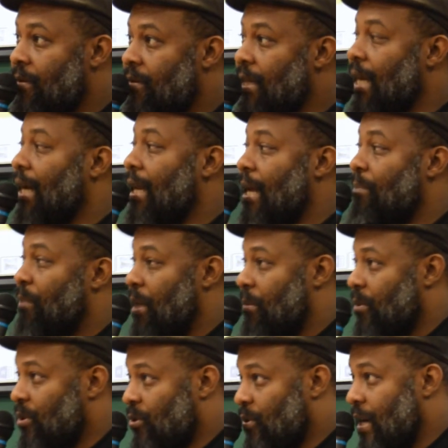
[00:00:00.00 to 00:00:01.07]
They let
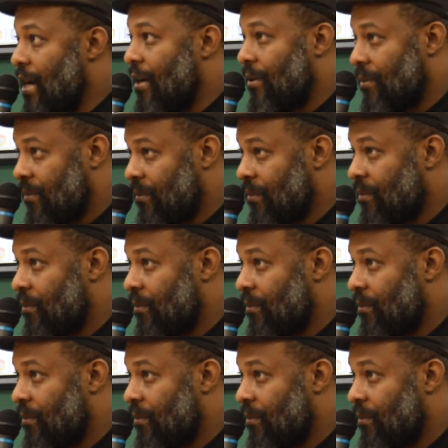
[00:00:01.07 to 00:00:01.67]
people drown.